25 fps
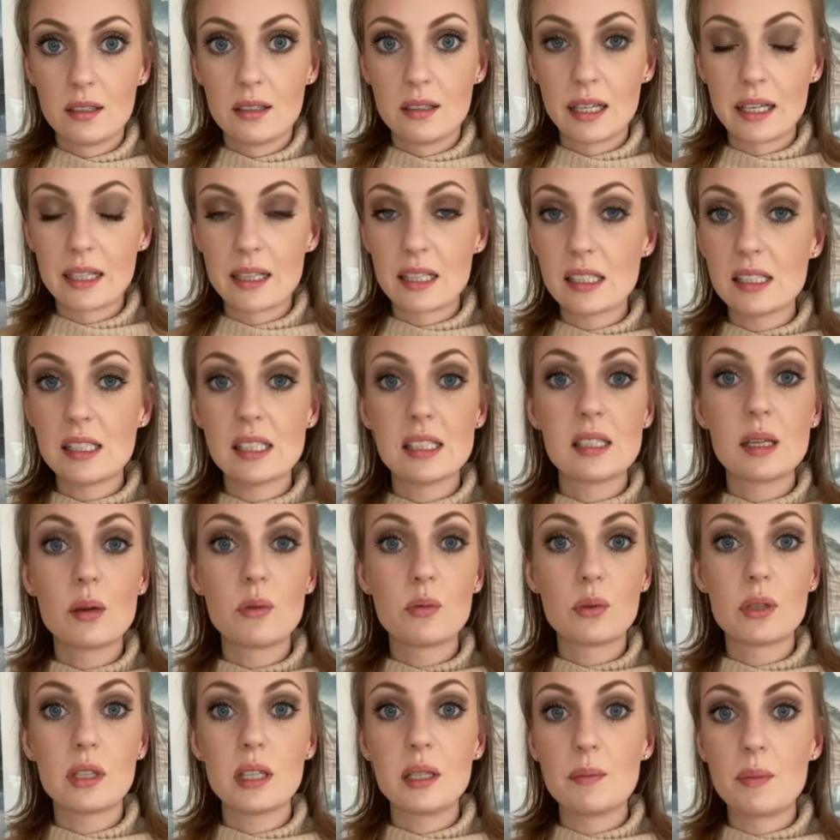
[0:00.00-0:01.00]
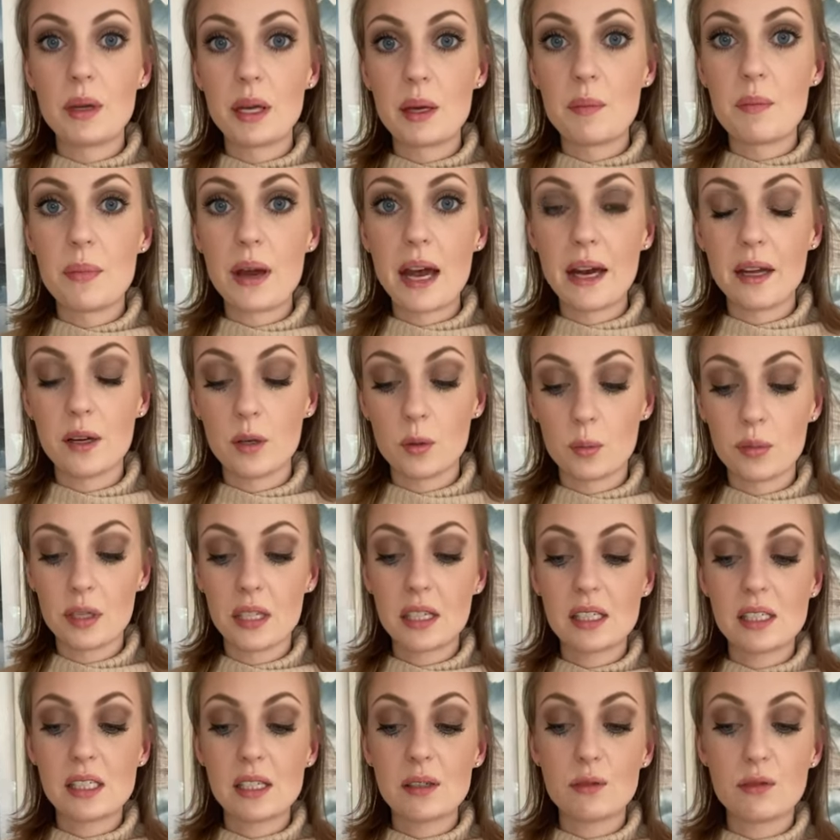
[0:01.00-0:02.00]
Like this is a really big battle
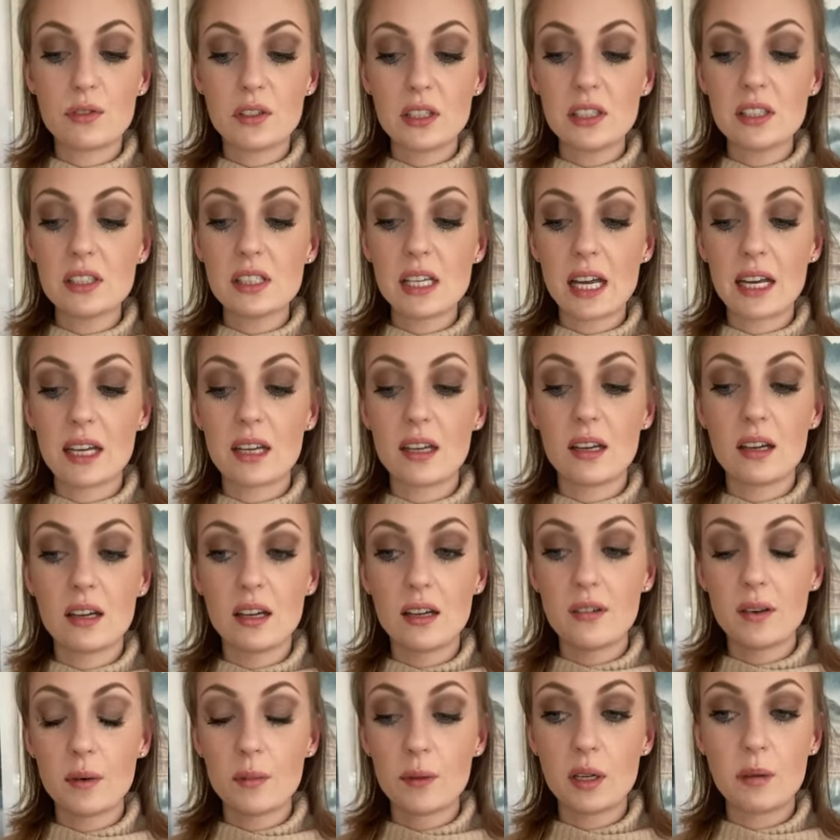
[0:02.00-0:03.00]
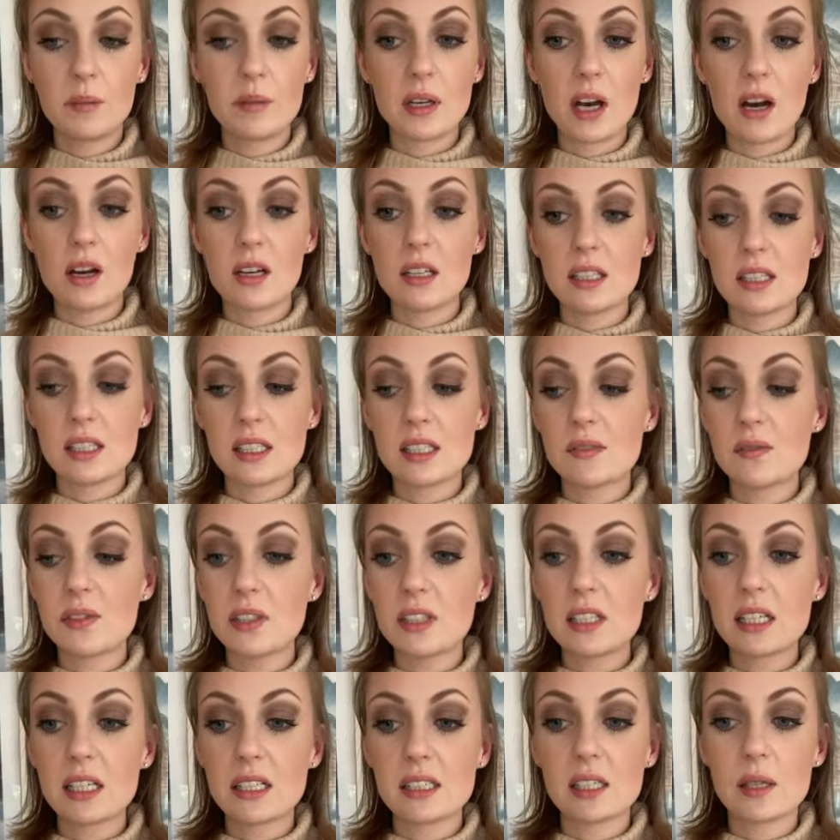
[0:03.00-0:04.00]
because it feels like, if I'm going to be honest, this
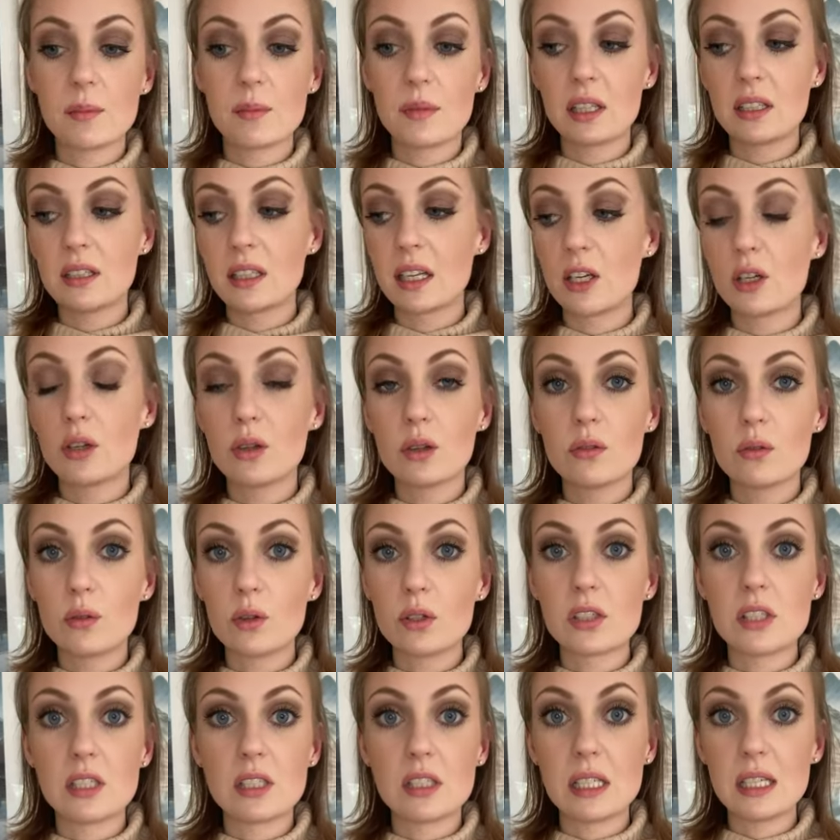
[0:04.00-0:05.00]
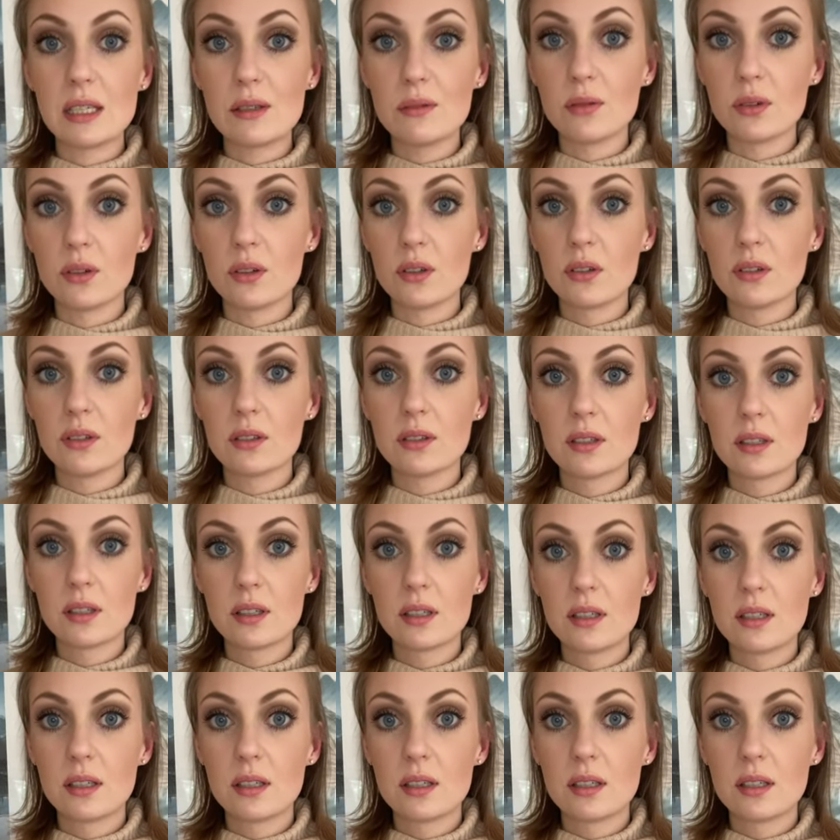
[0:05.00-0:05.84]
feels like something like good versus evil.